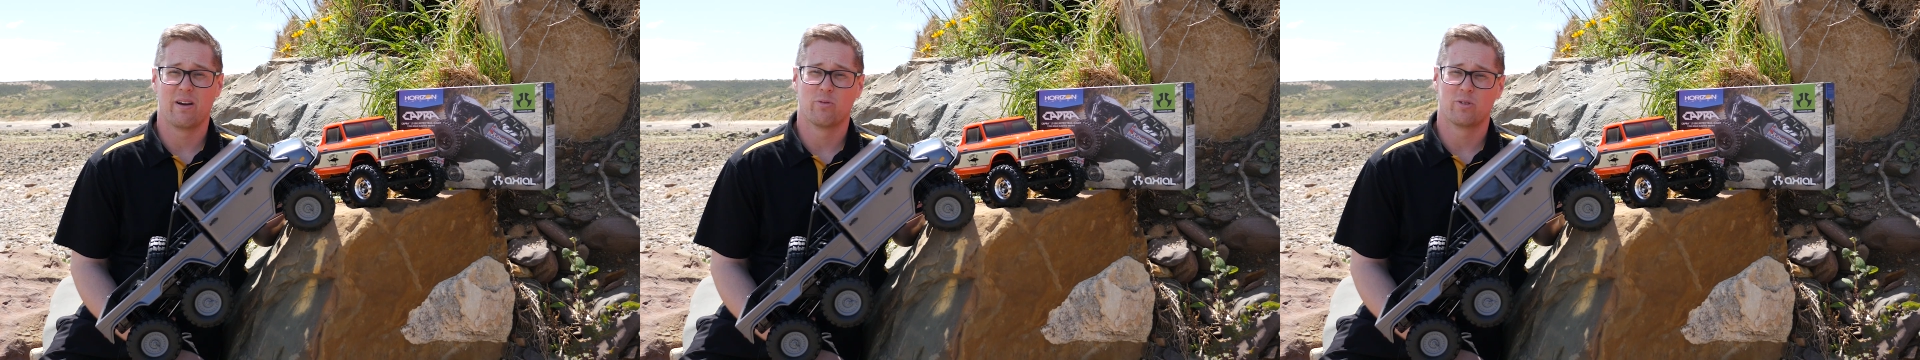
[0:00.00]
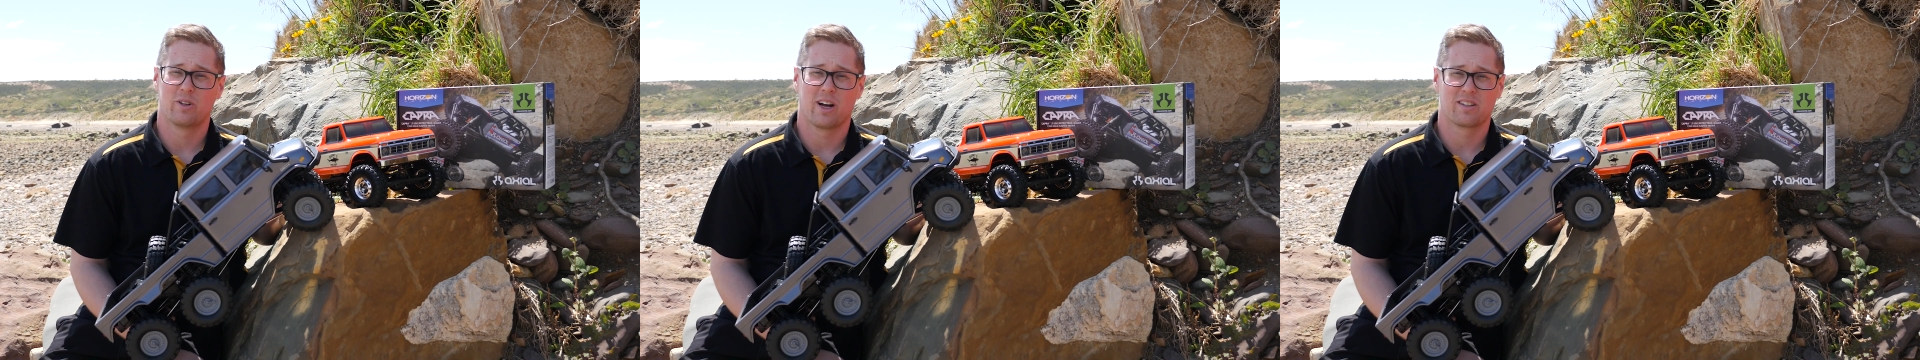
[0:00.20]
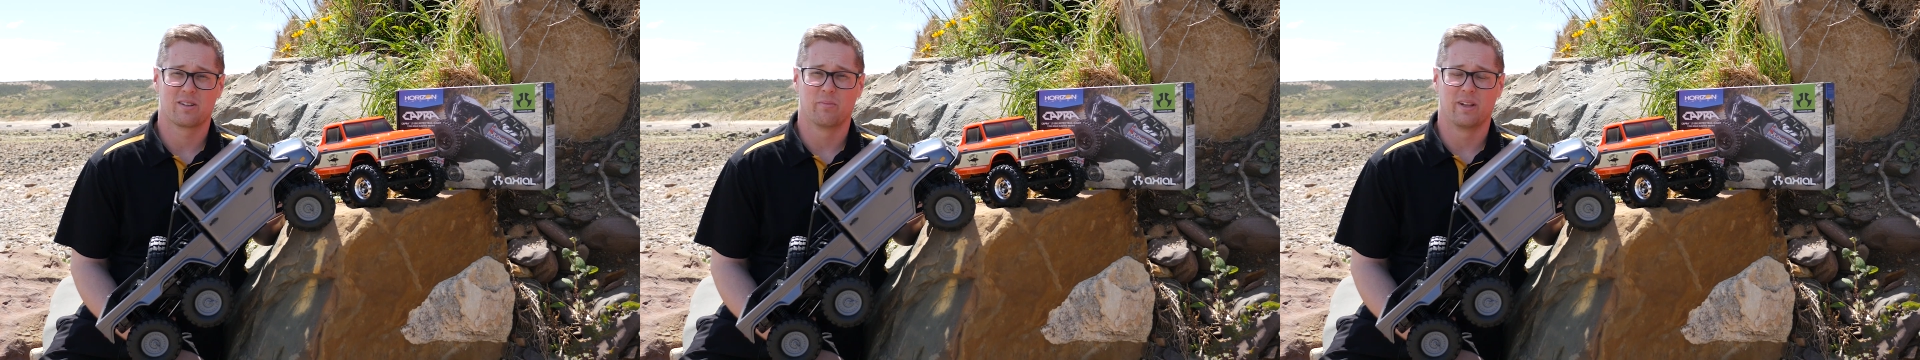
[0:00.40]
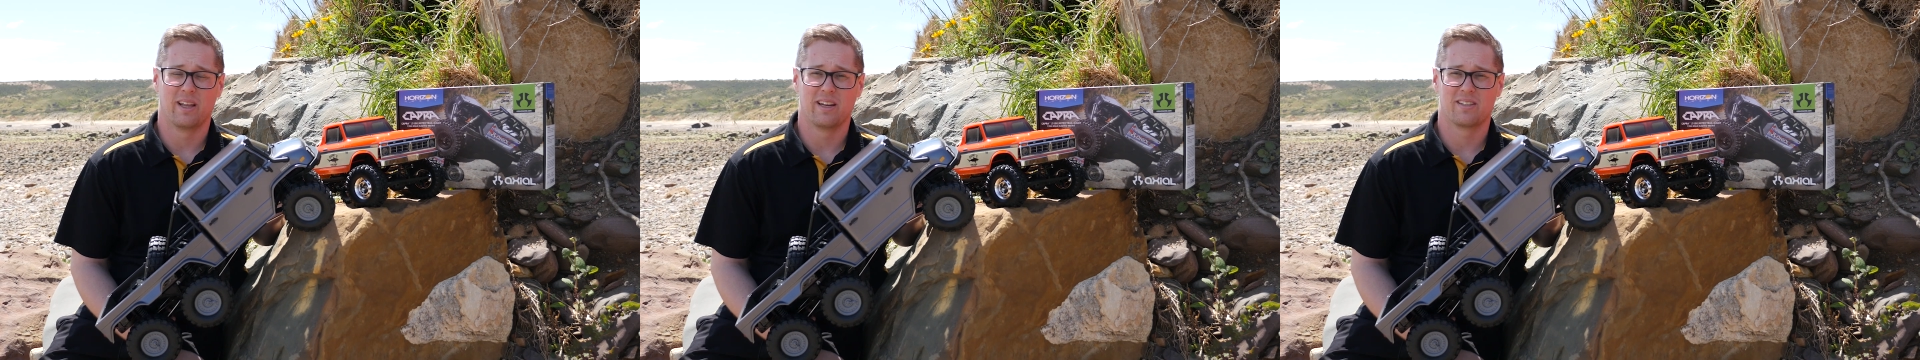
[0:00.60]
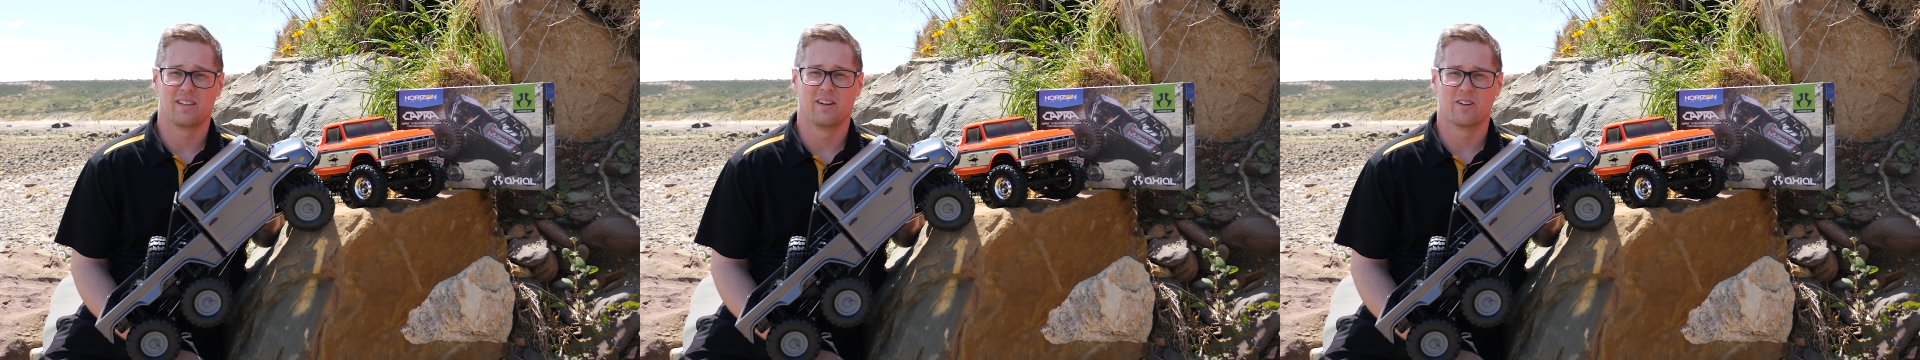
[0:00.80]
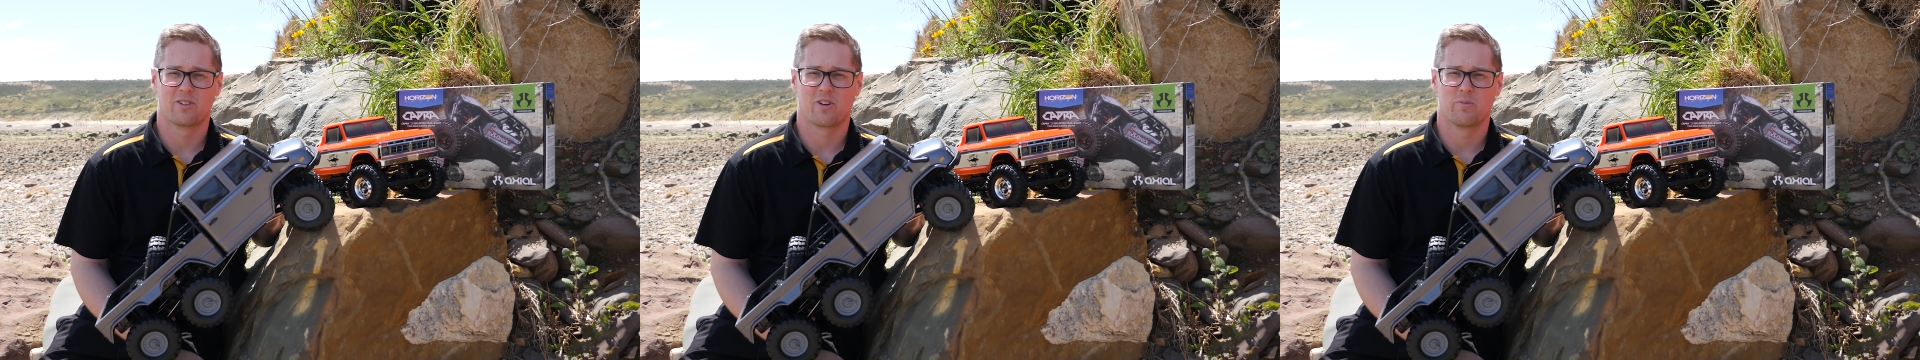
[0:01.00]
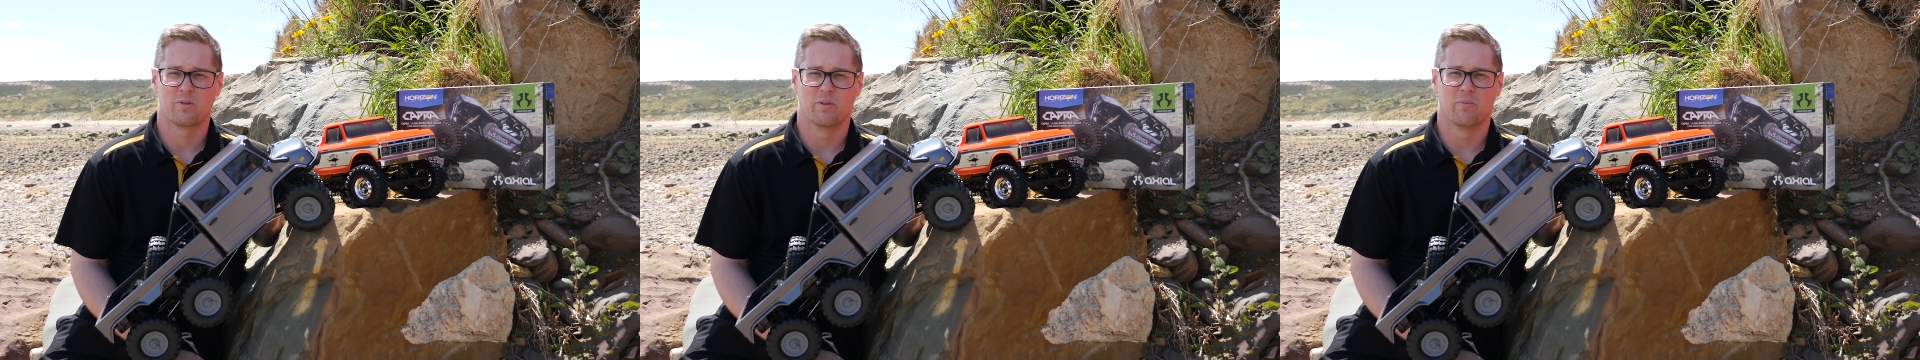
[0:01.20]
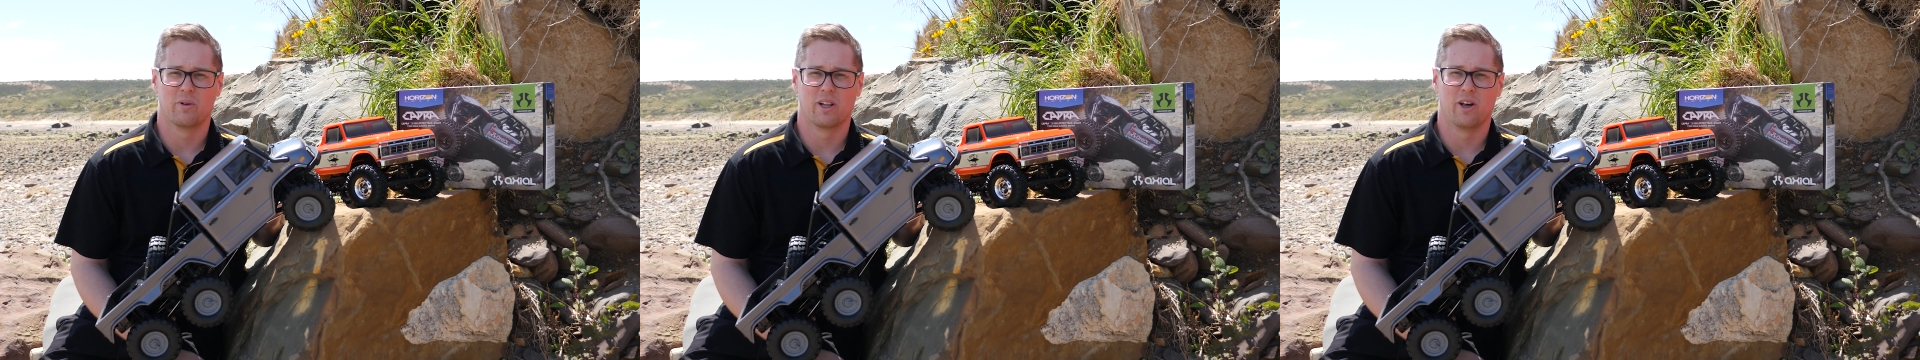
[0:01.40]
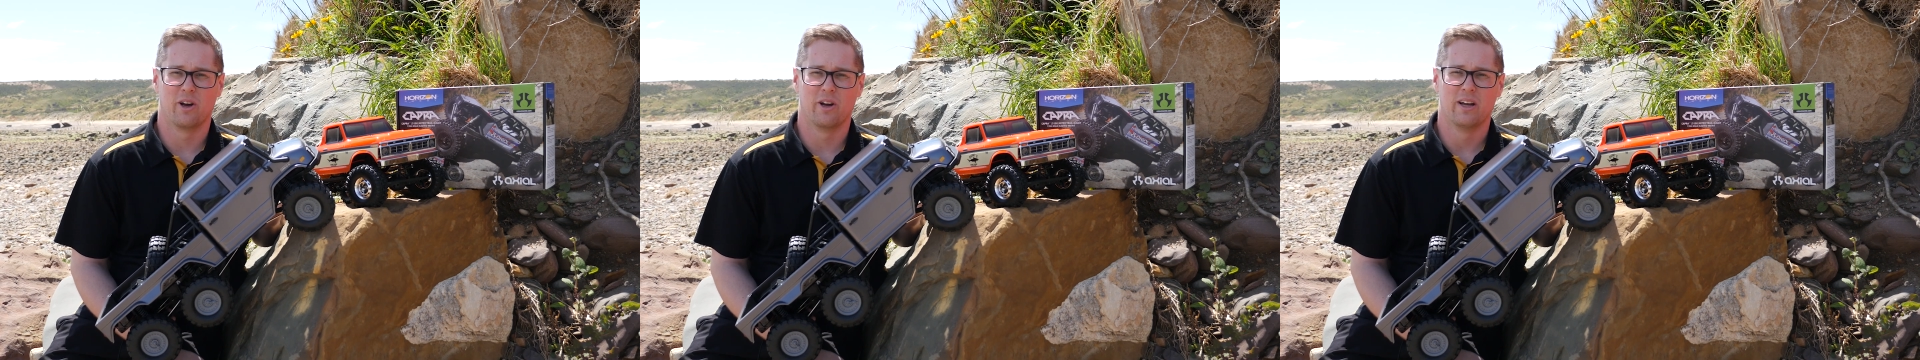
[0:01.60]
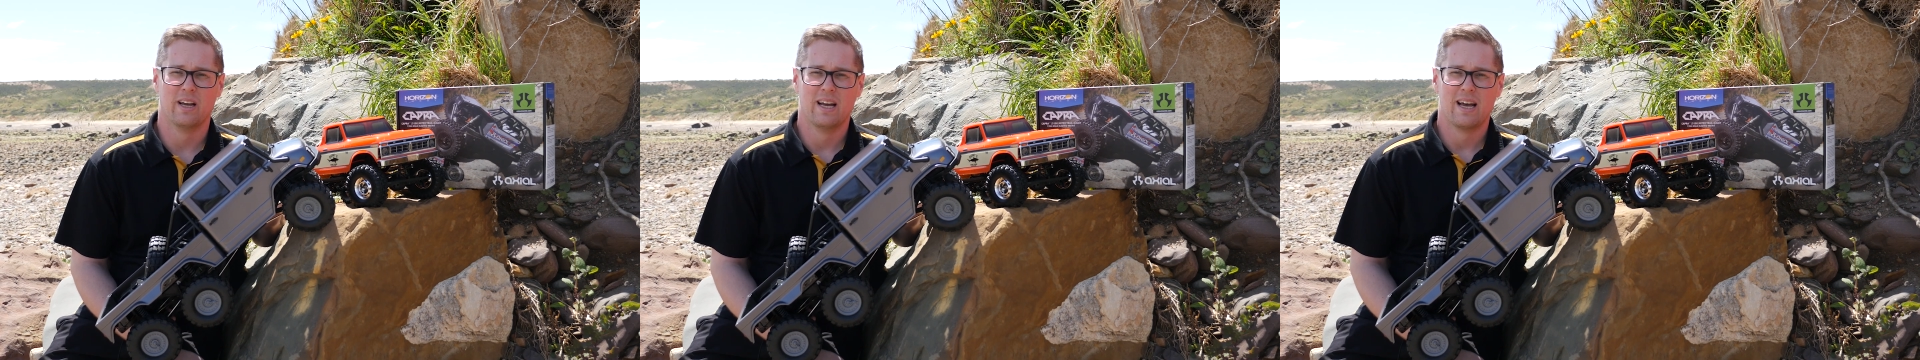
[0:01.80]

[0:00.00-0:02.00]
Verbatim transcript: we'll chuck some links in the description below.